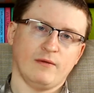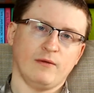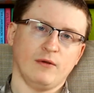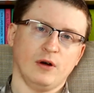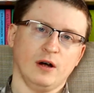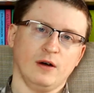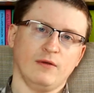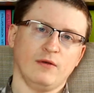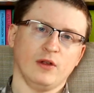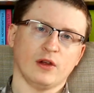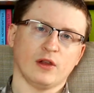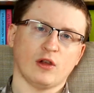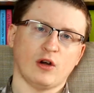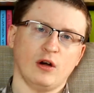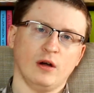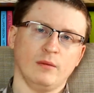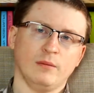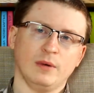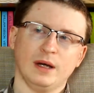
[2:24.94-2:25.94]
for the
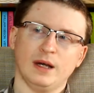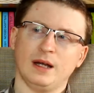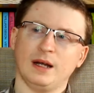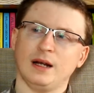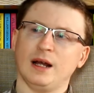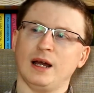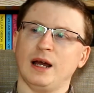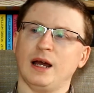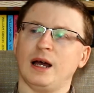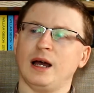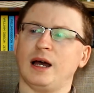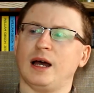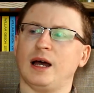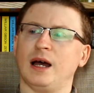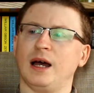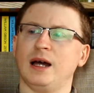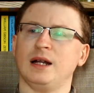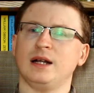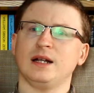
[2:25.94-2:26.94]
time being,
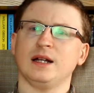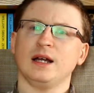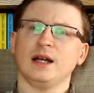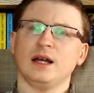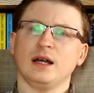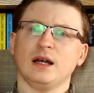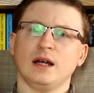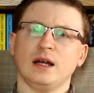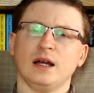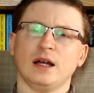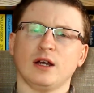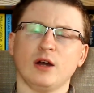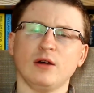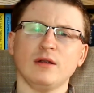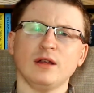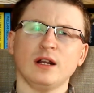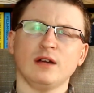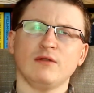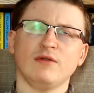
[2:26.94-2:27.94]
and it
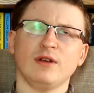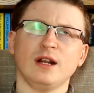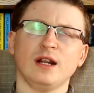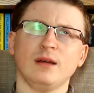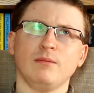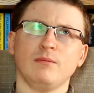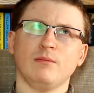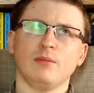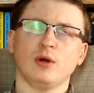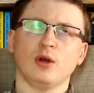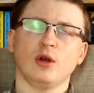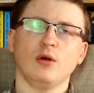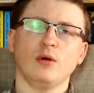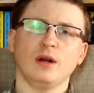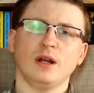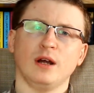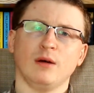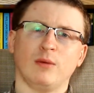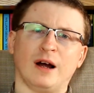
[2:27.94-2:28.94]
goes in a really
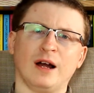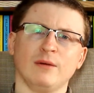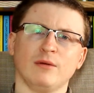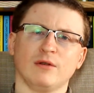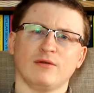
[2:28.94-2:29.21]
peculiar way.